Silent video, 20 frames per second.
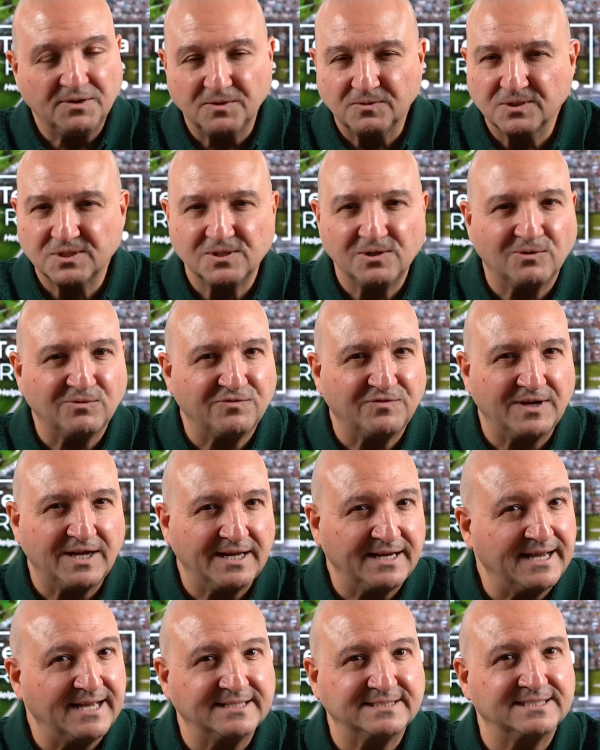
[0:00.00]
There was no
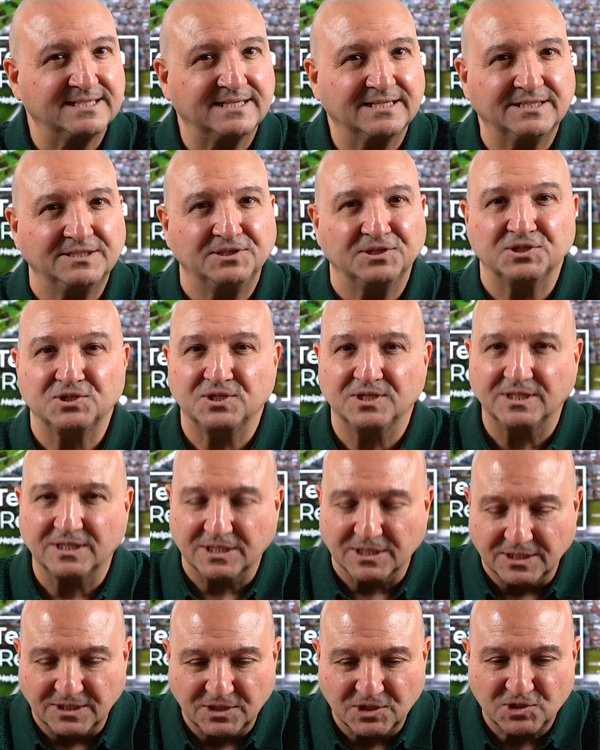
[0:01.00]
financing condition,
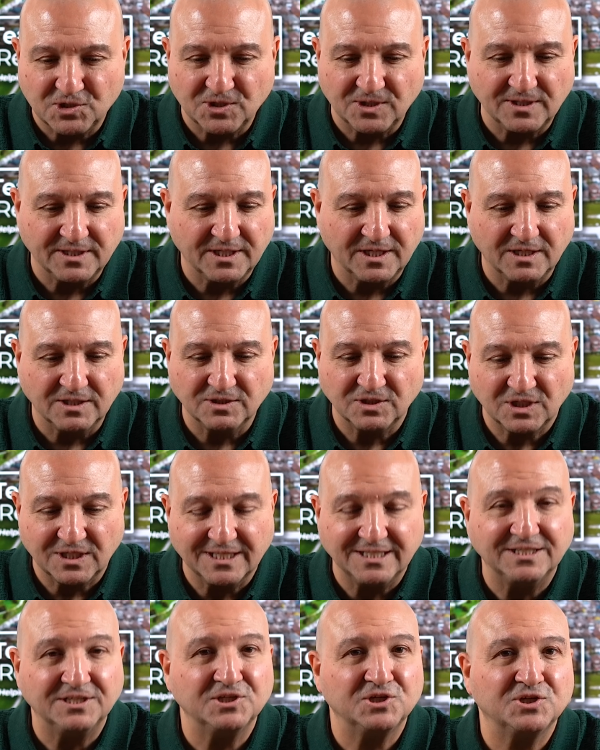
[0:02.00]
conditioning,
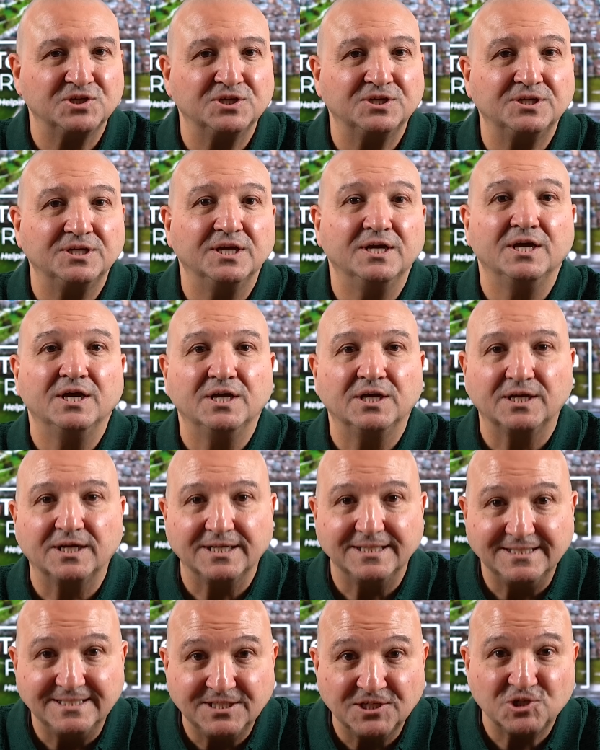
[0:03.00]
condition,
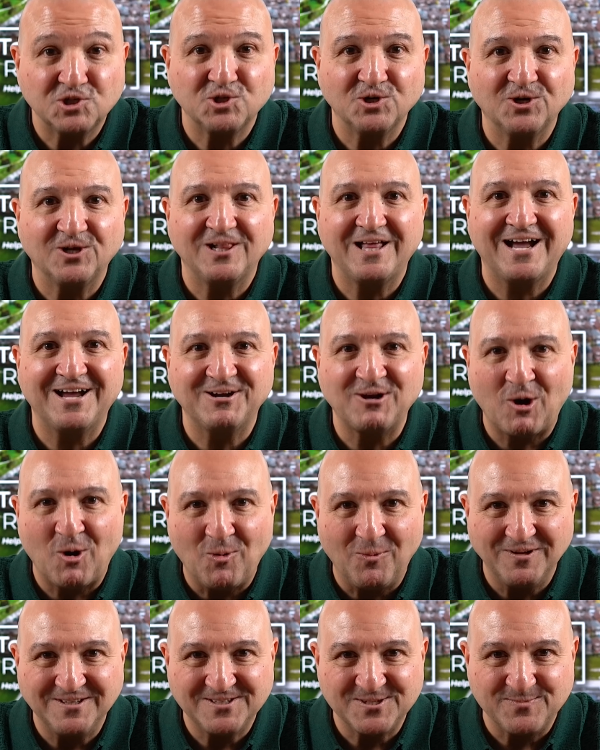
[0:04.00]
conditional on
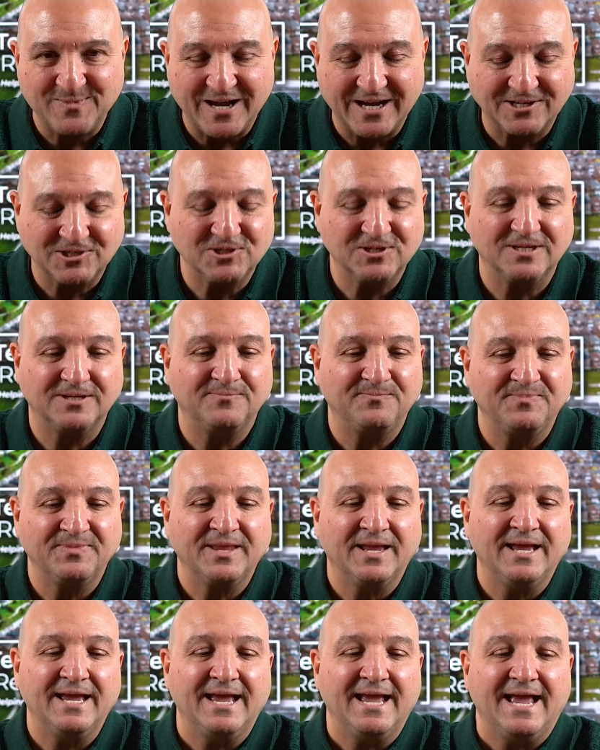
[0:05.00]
home inspection.
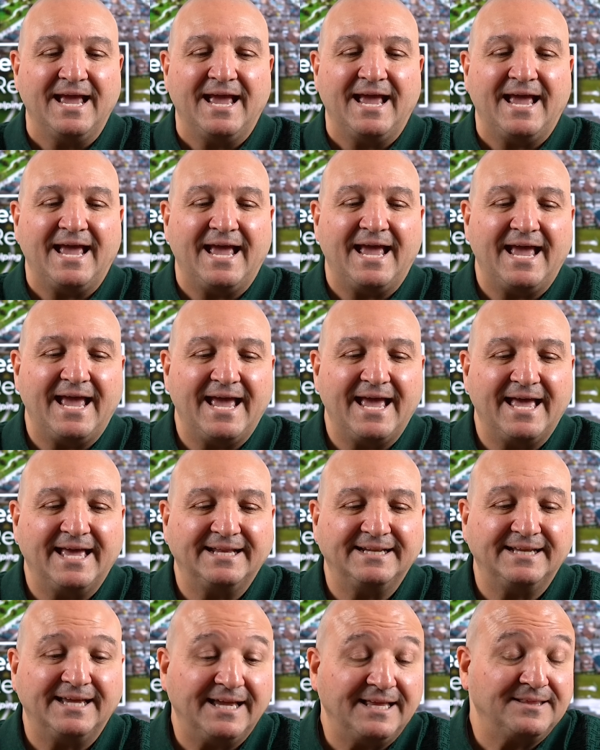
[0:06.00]

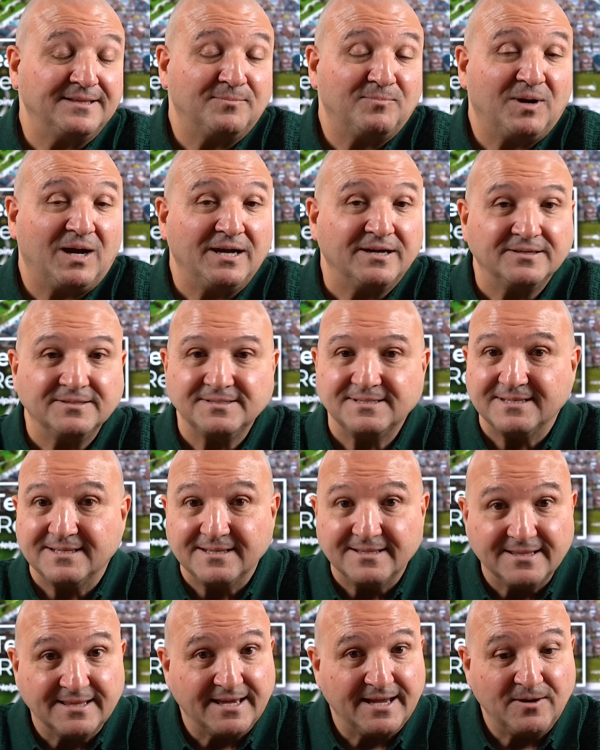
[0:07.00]
And, and the buyers,
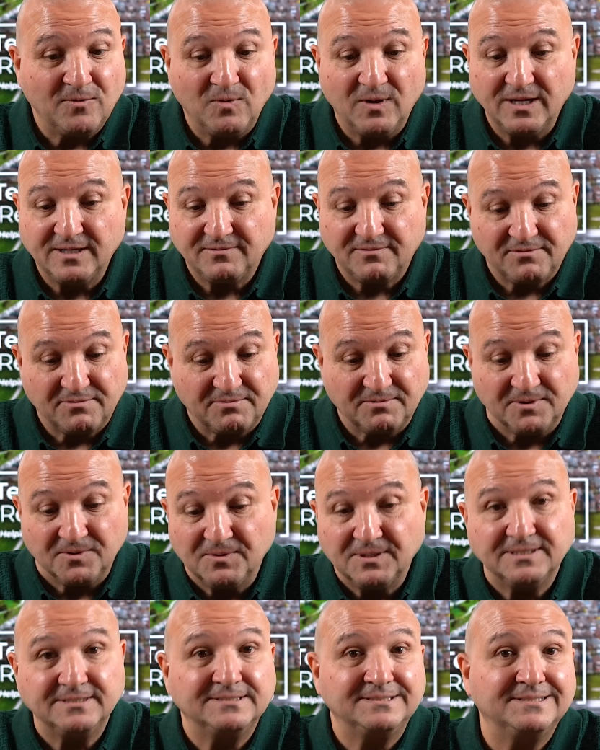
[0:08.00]
they went
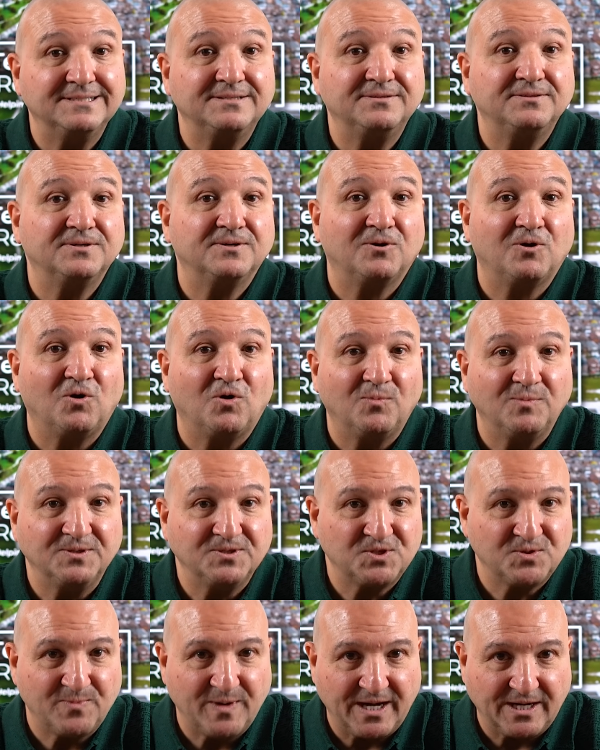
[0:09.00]
through and did their home
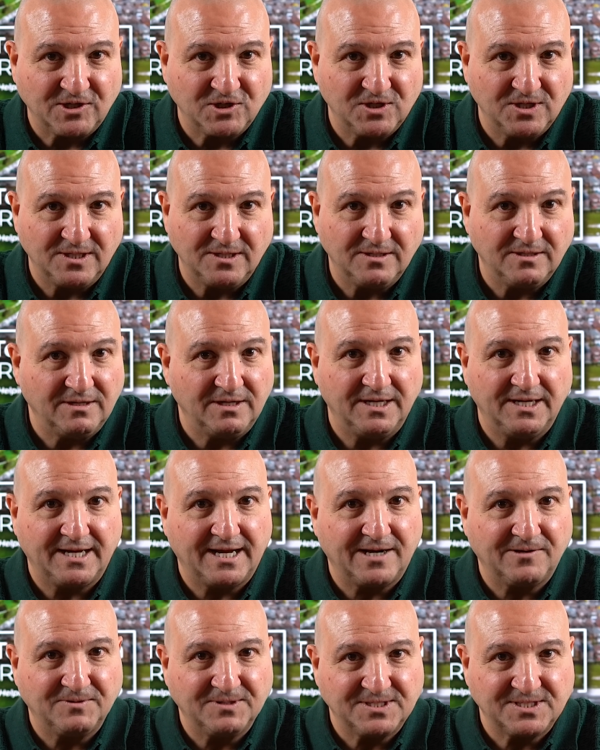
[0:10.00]
inspection. And
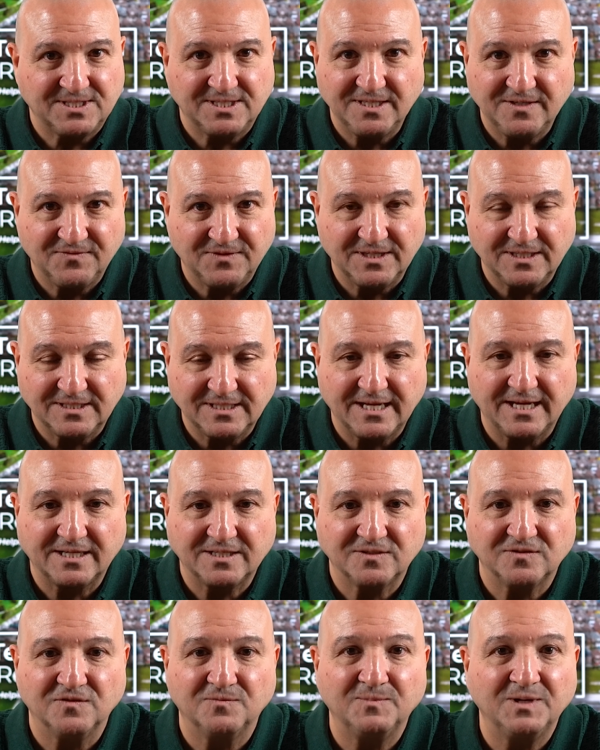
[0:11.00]
I received a
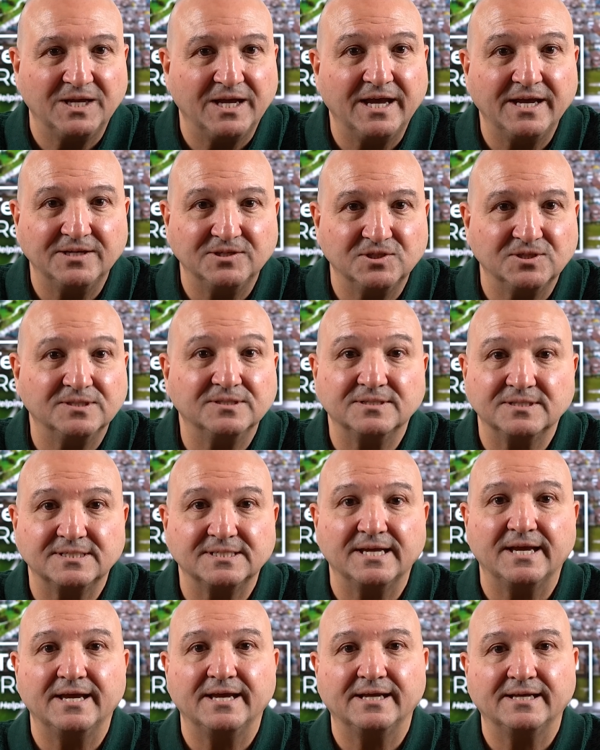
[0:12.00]
text from the agent
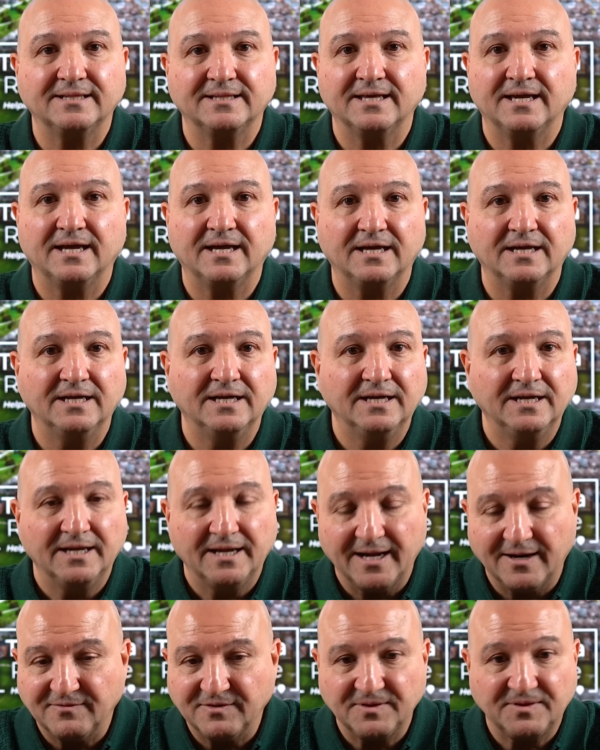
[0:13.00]
saying that
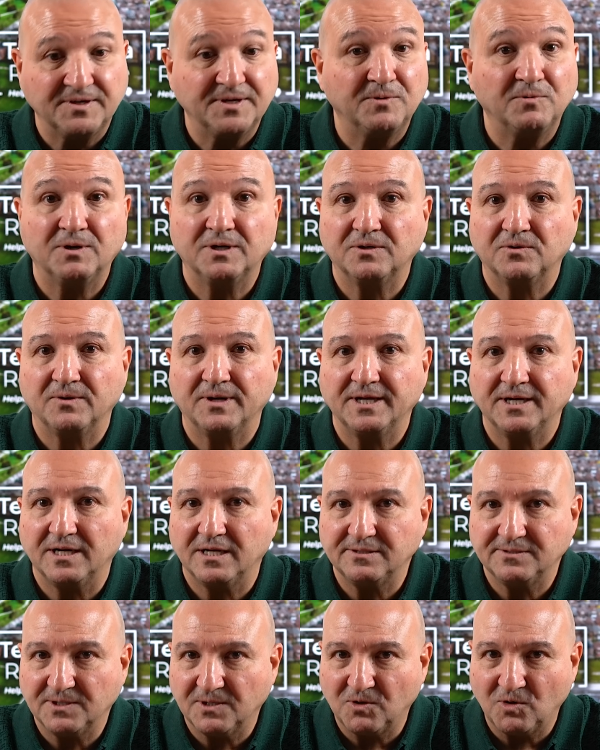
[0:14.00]
everything went great
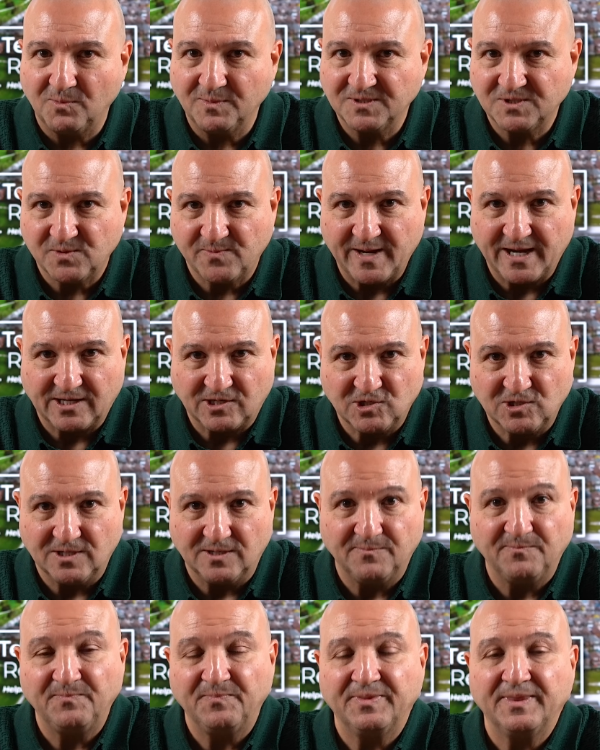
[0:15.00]
on the home
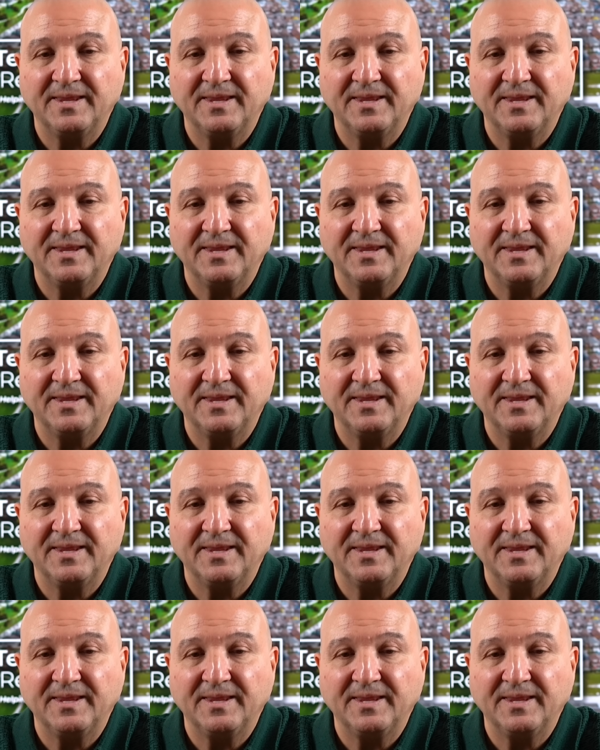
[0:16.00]
inspection.